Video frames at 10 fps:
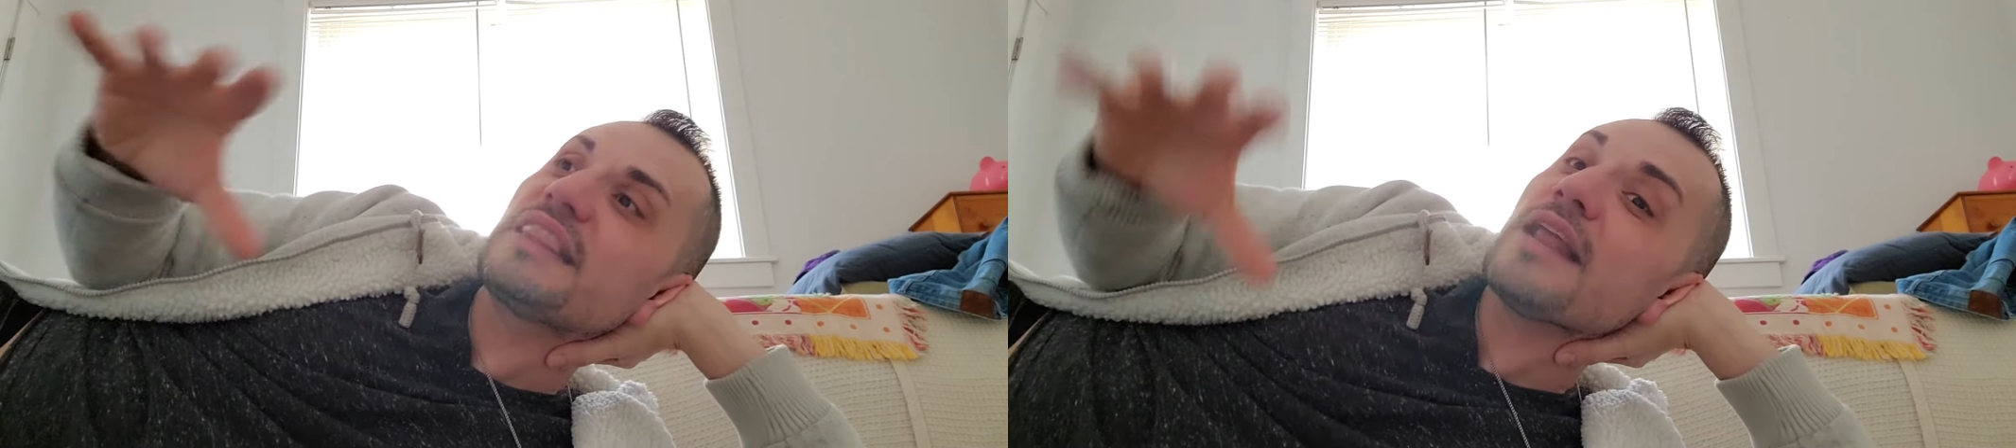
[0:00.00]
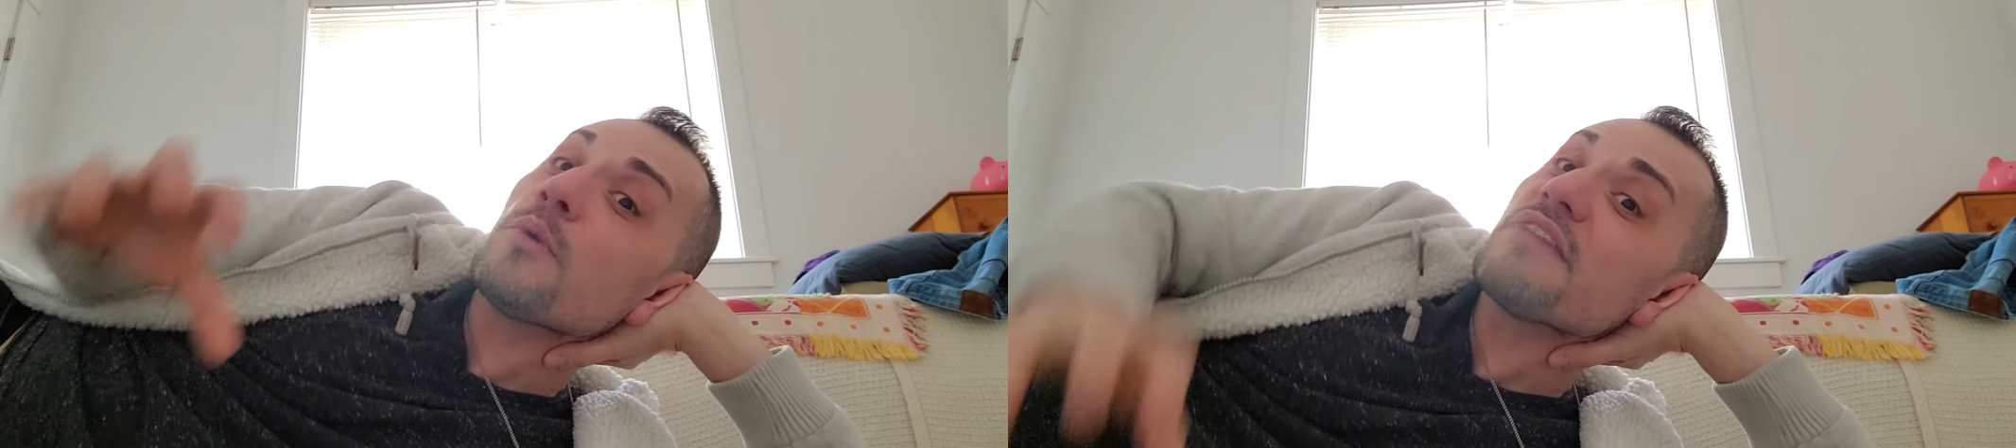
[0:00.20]

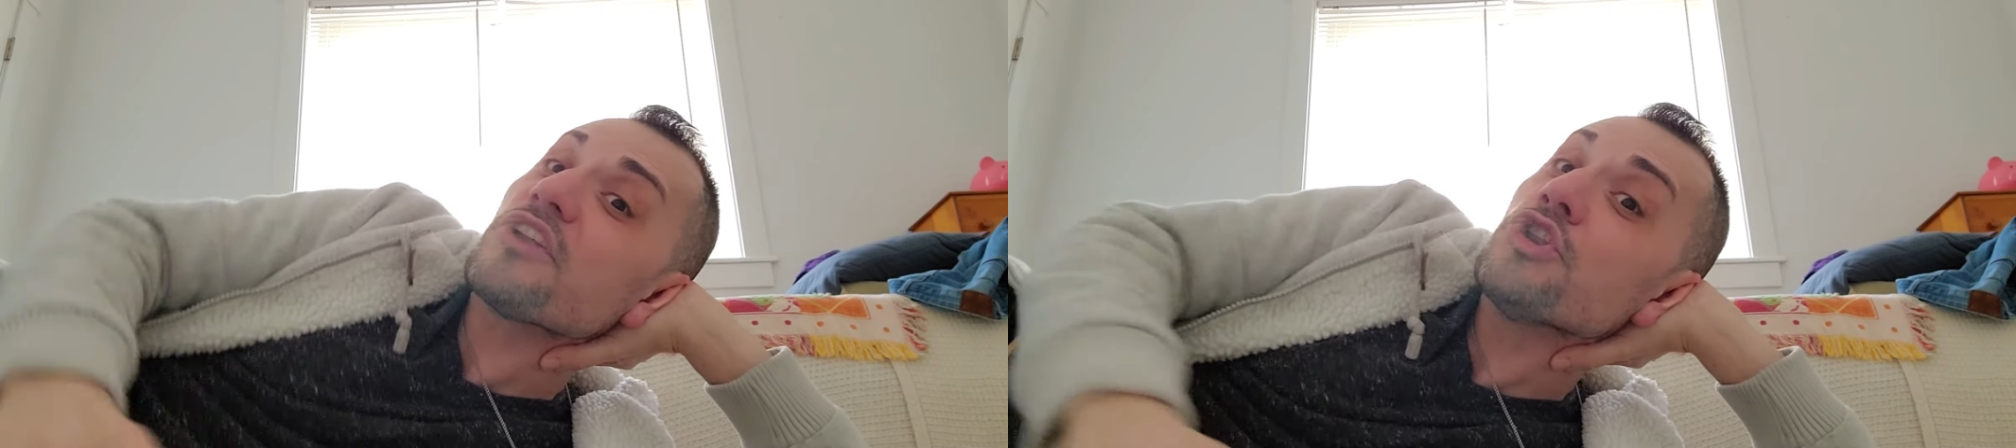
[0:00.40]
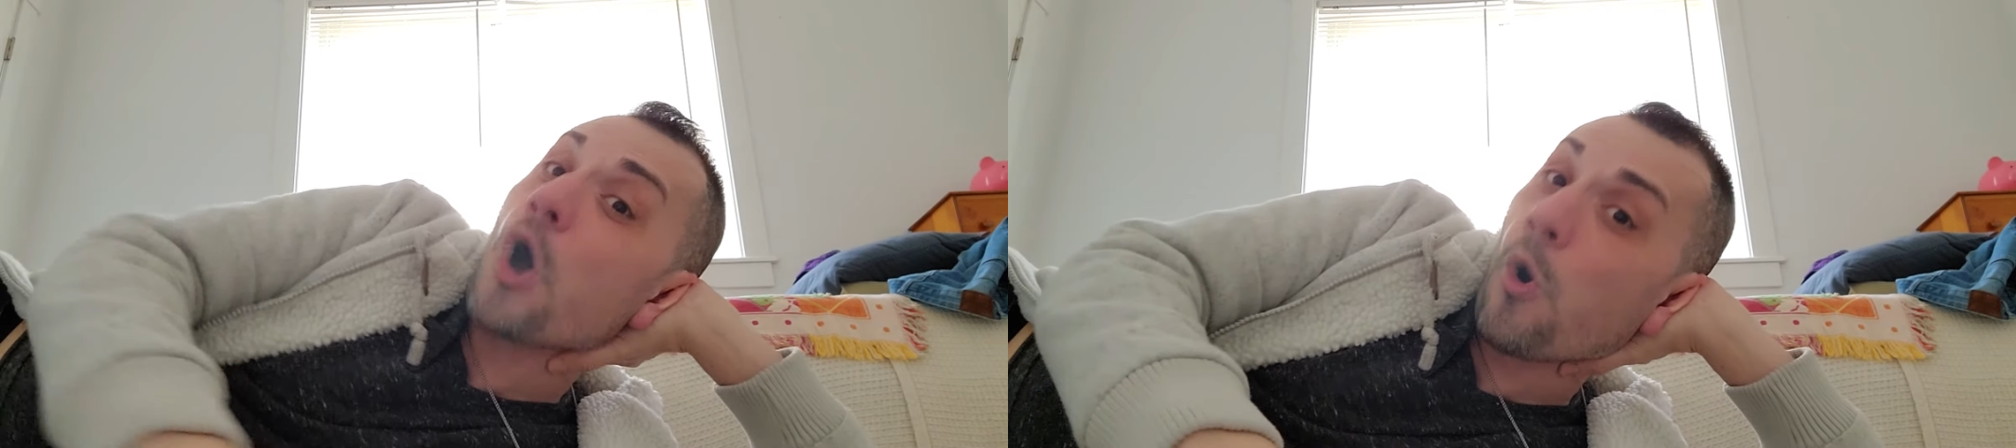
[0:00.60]
they don't
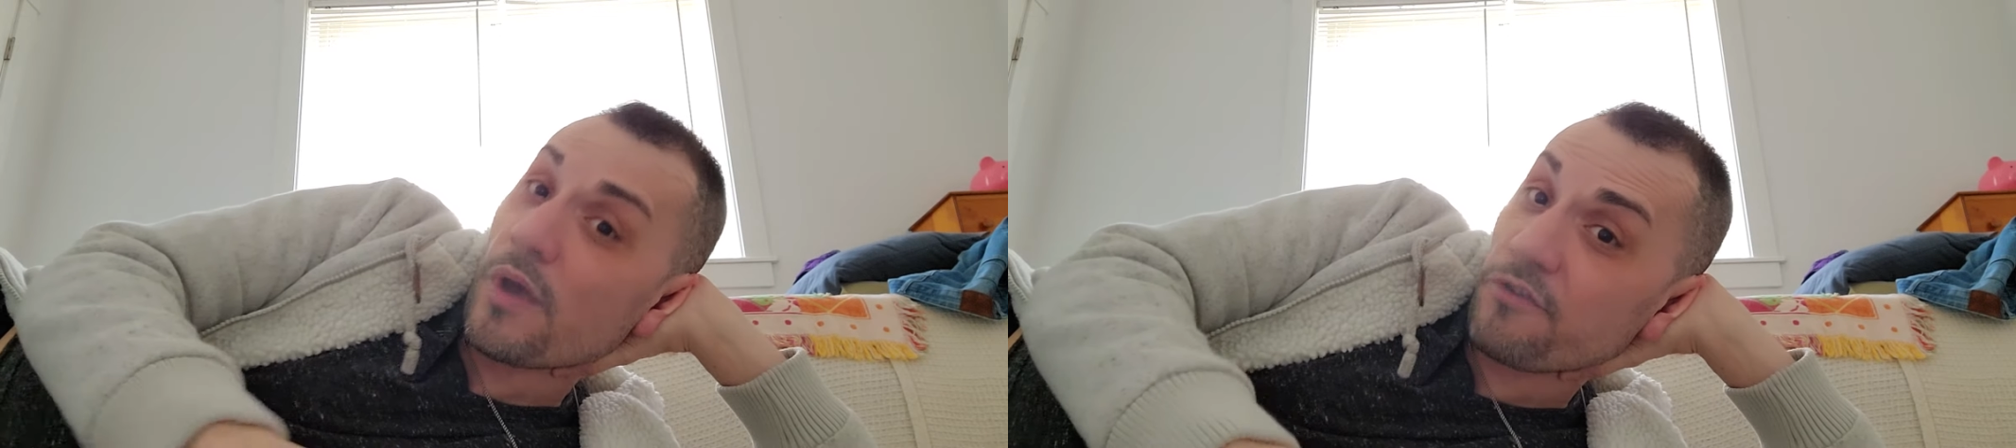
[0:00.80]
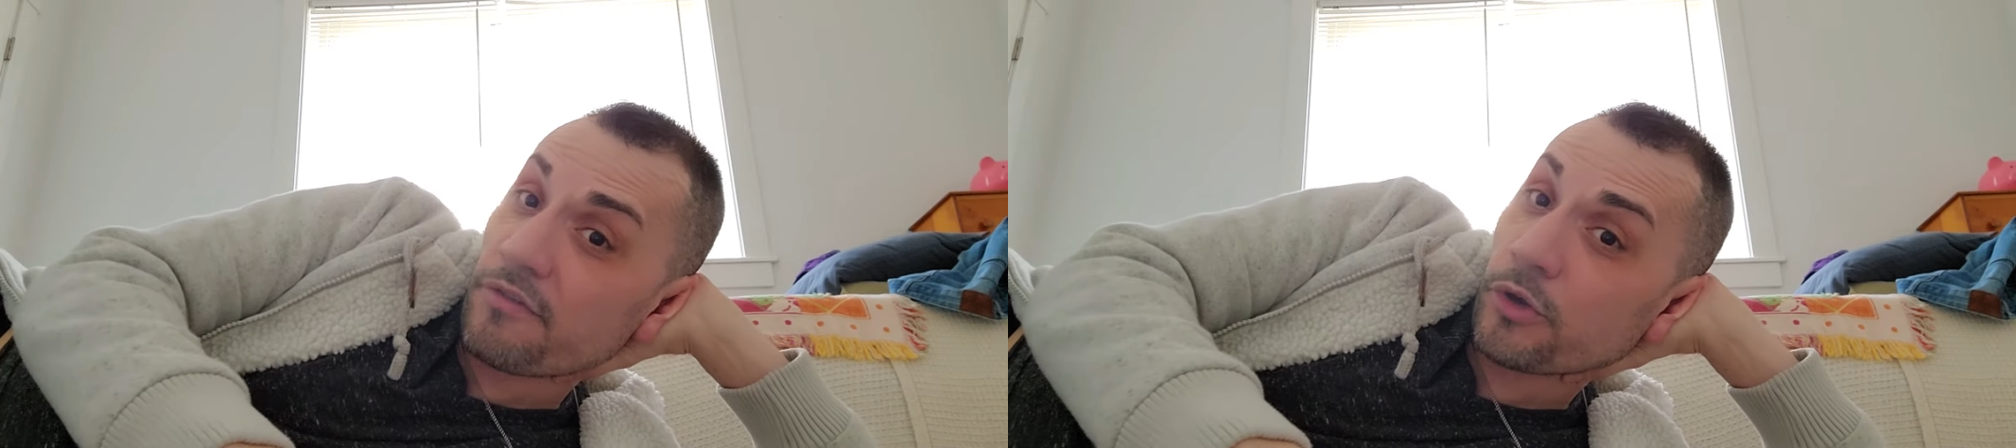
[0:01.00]
even know
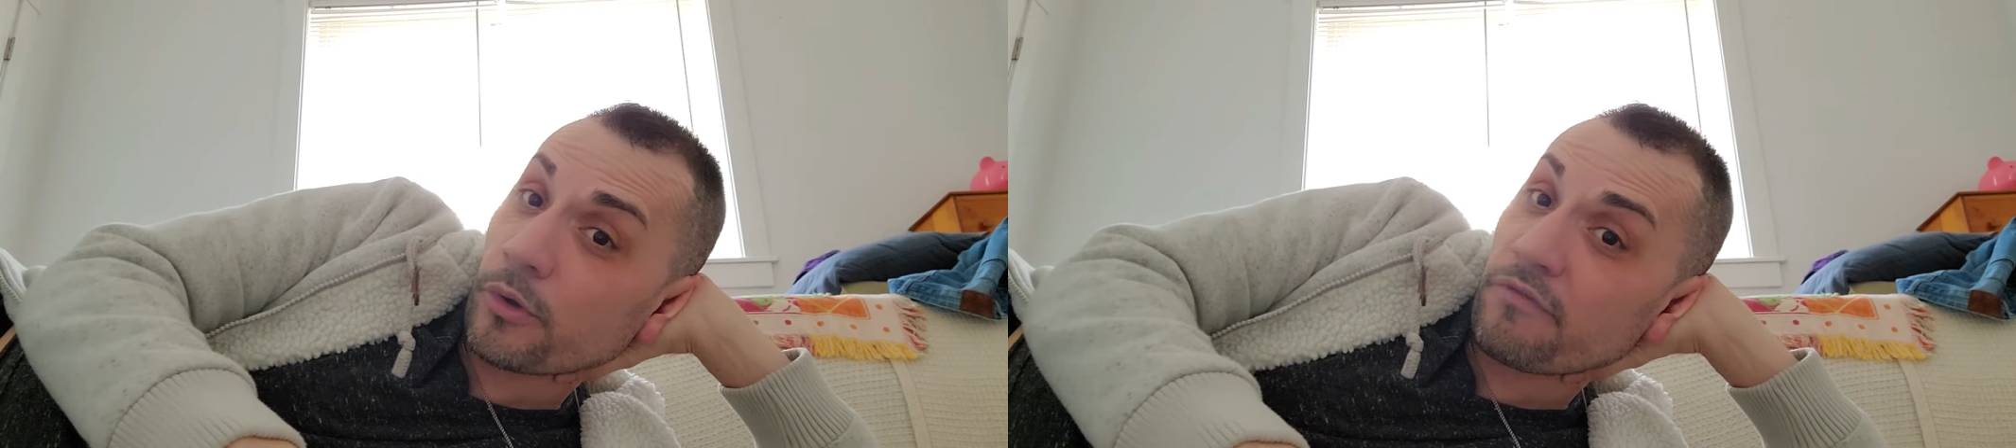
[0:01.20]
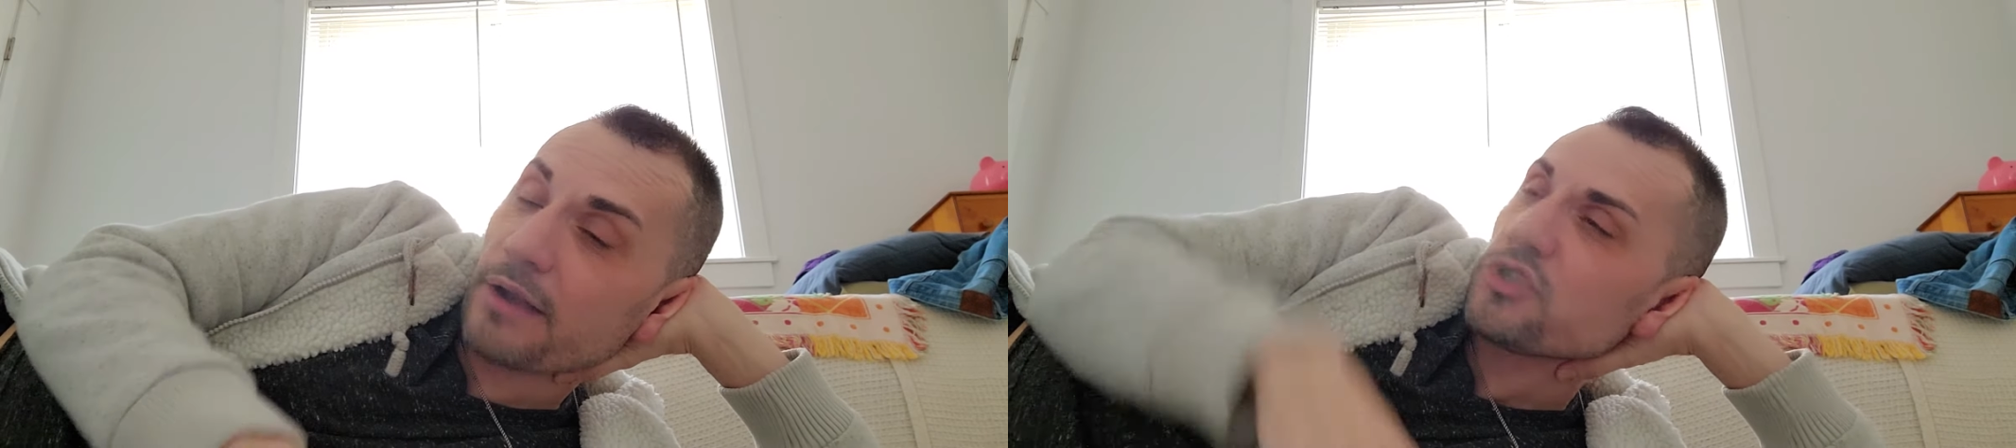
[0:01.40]
if you have the
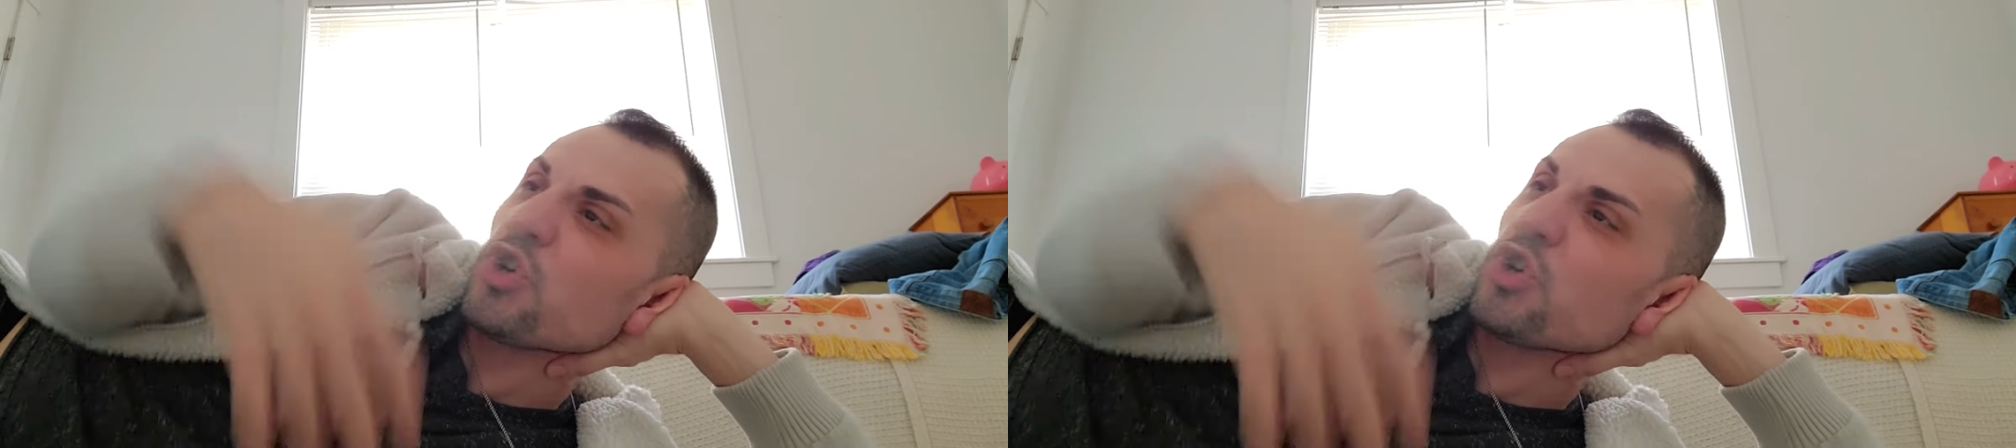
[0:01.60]
coronavirus.